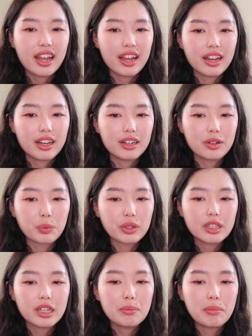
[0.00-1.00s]
and
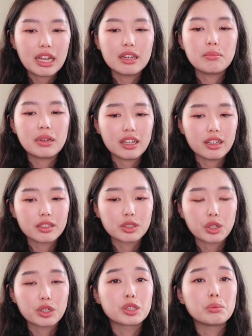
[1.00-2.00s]
really made me
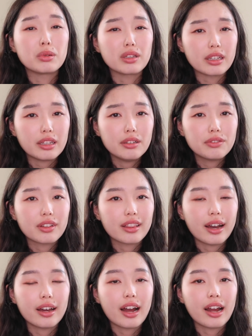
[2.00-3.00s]
start to believe
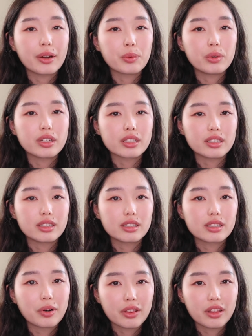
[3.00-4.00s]
that I wasn't
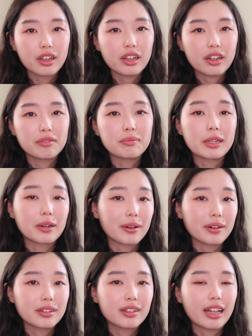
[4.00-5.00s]
worthy of being
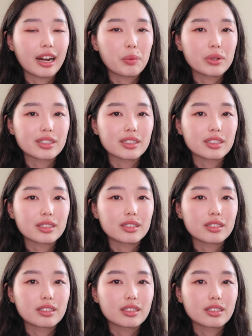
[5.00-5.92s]
heard, that I wasn't